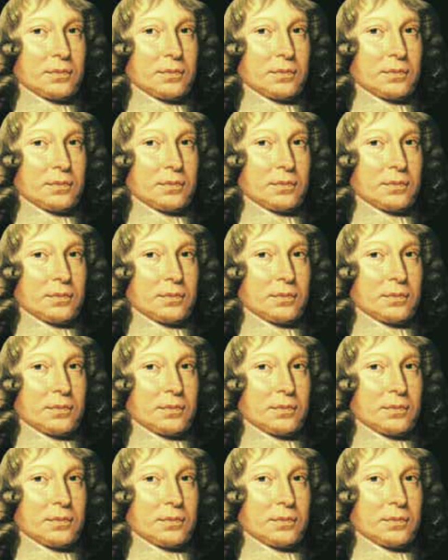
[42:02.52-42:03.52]

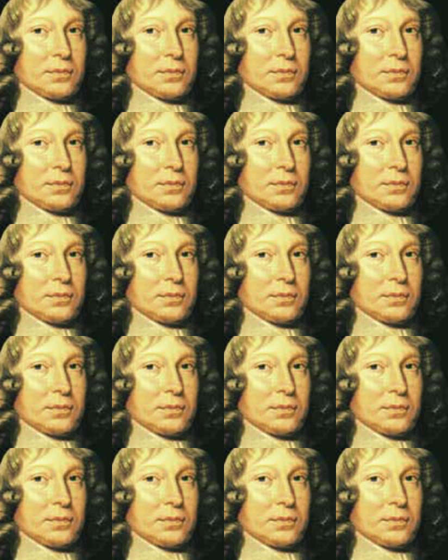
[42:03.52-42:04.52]

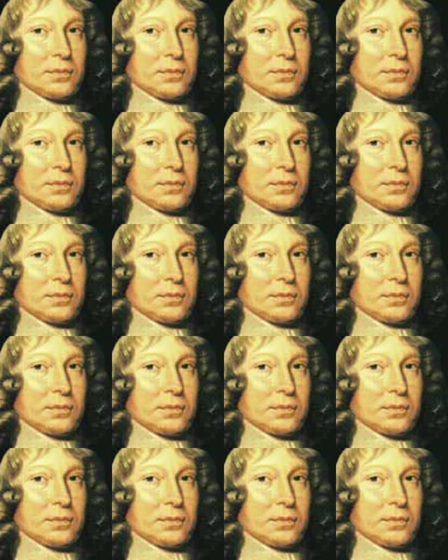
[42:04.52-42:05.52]

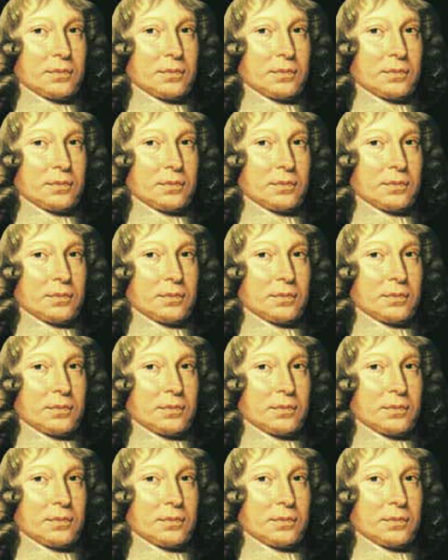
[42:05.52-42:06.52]

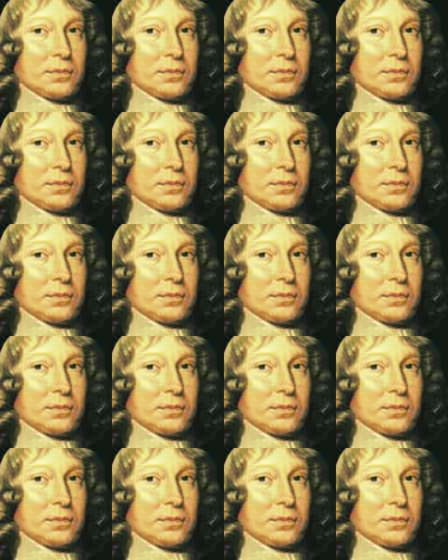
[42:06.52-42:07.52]

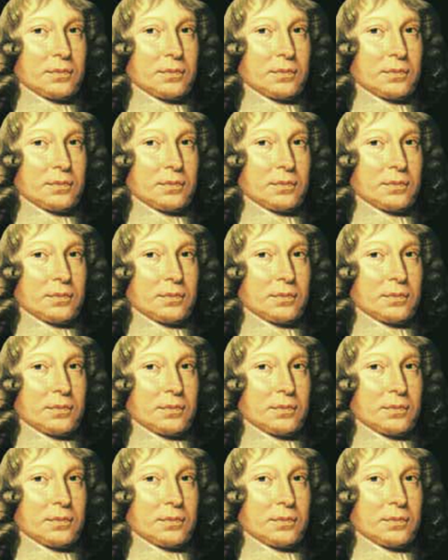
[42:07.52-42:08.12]
[no speech]